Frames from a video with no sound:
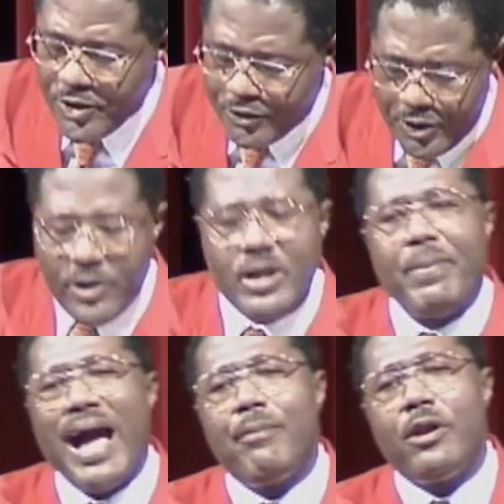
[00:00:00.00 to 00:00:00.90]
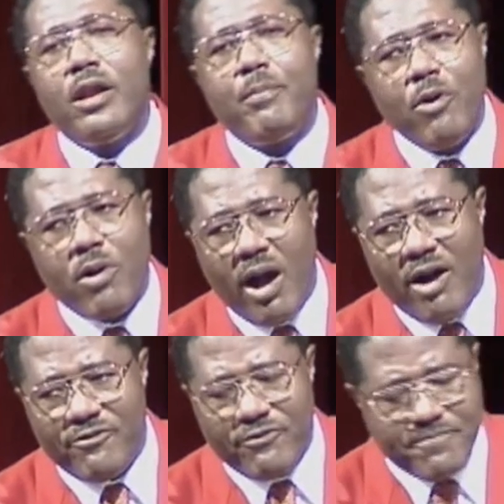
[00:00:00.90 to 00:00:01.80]
Turn your Bible in the book
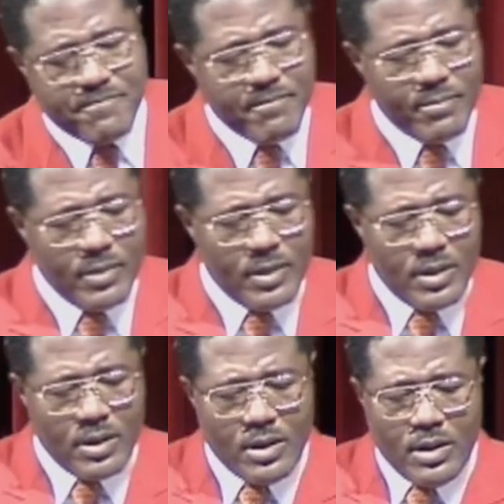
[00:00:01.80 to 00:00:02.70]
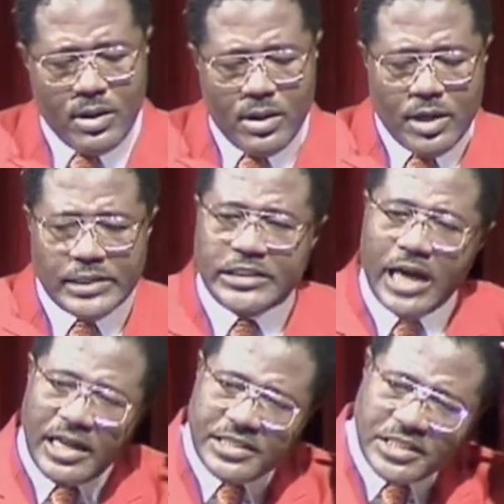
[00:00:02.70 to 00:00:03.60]
of
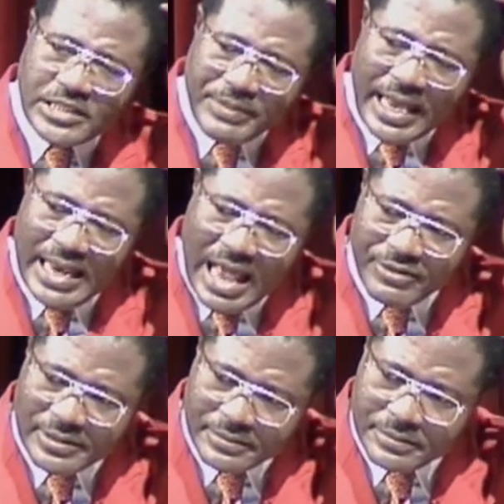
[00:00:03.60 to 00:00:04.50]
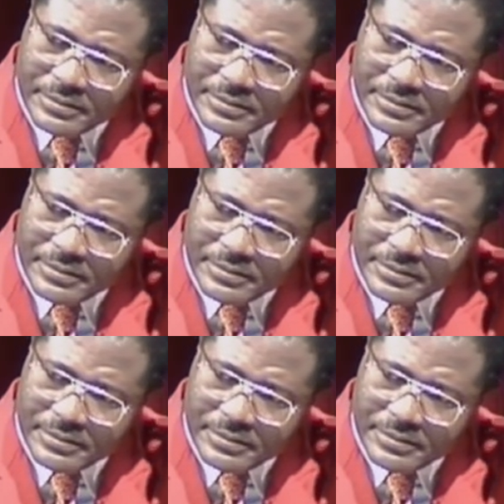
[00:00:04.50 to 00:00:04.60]
Judges chapter 11.